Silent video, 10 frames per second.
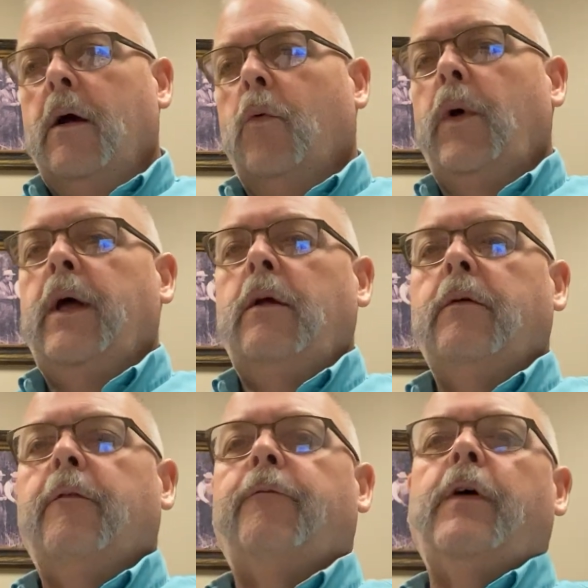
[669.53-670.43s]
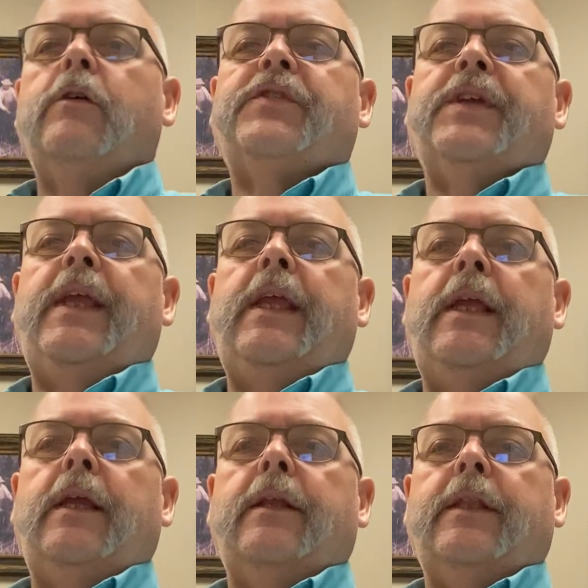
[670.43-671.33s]
Well, folks
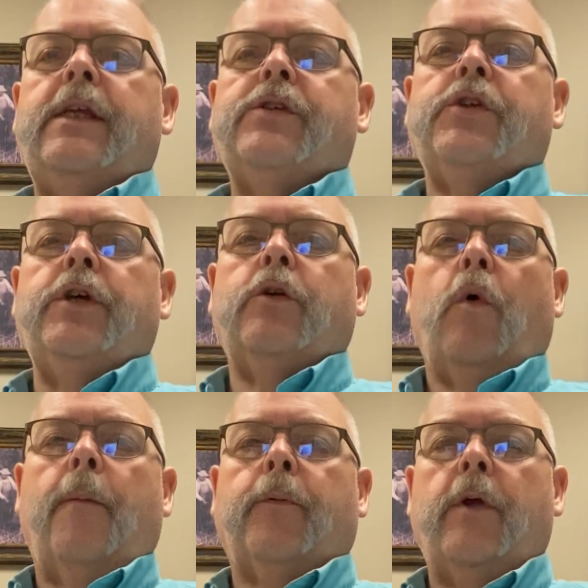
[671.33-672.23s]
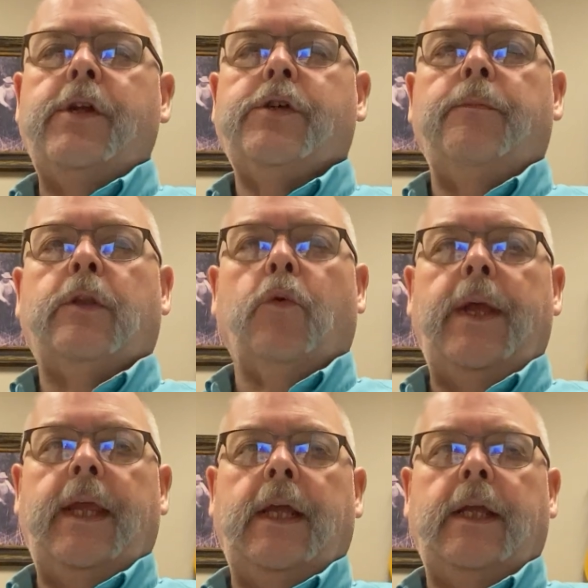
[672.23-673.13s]
see this good cooperation
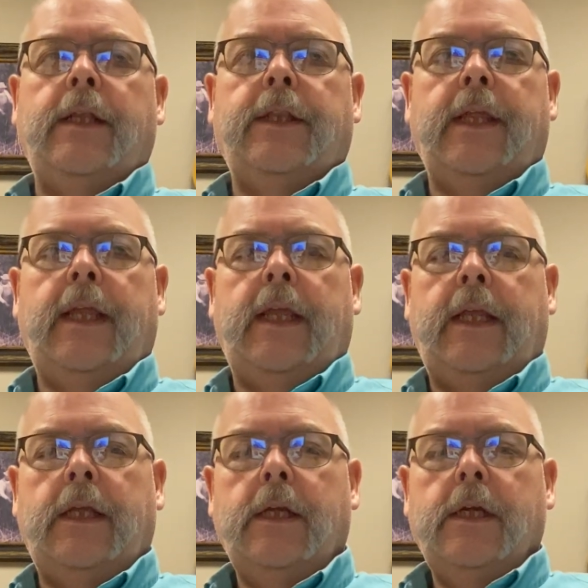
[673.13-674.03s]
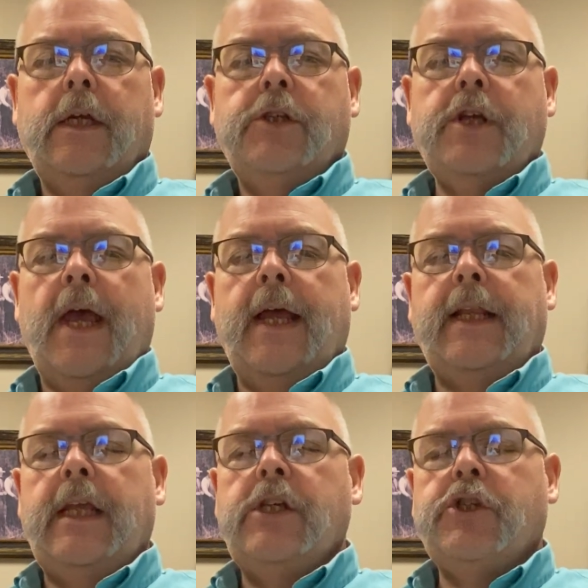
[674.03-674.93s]
between the
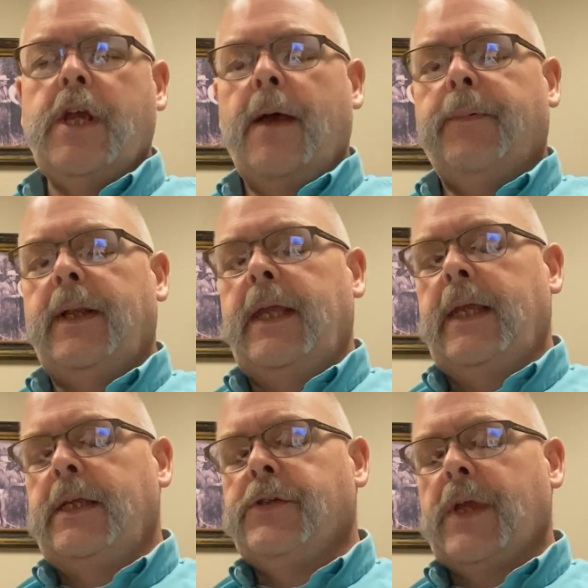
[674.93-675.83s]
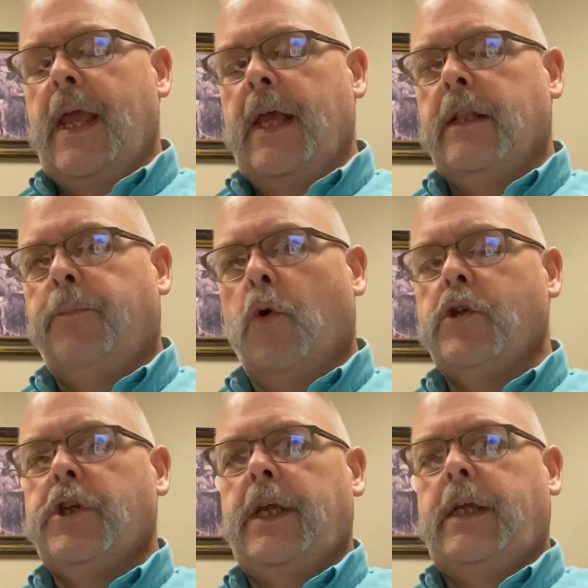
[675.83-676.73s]
Chinese, Japanese, and the
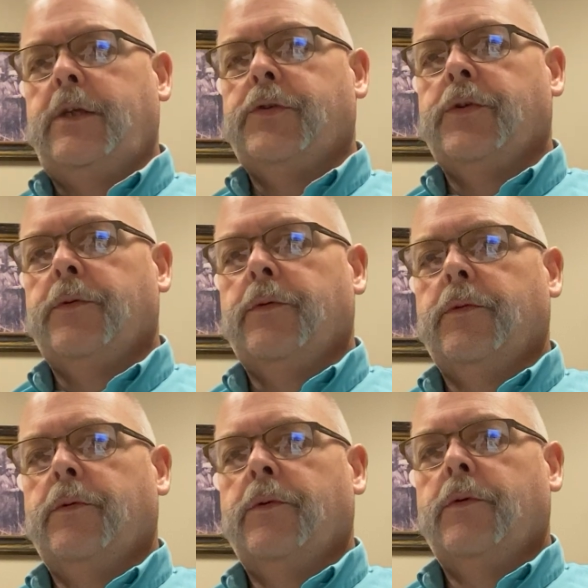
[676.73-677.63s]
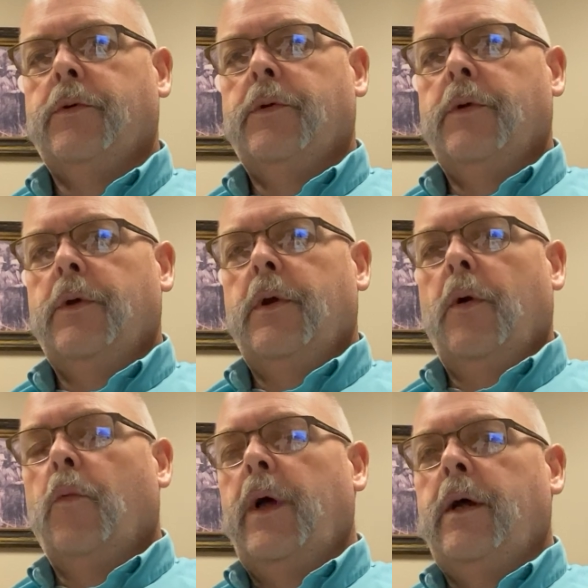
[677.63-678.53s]
Portuguese.
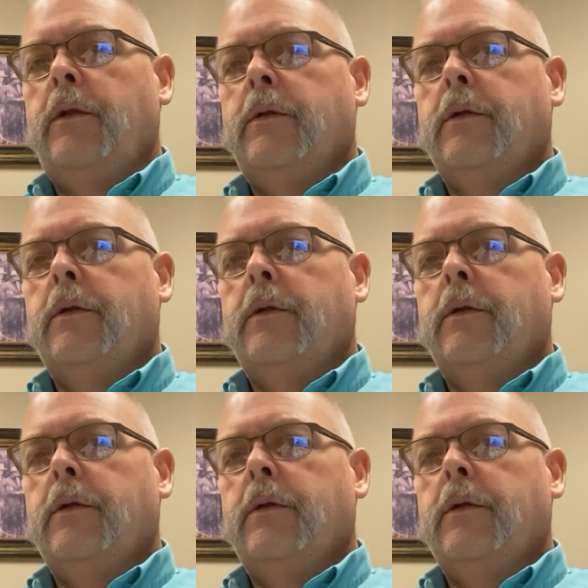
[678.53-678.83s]
Well,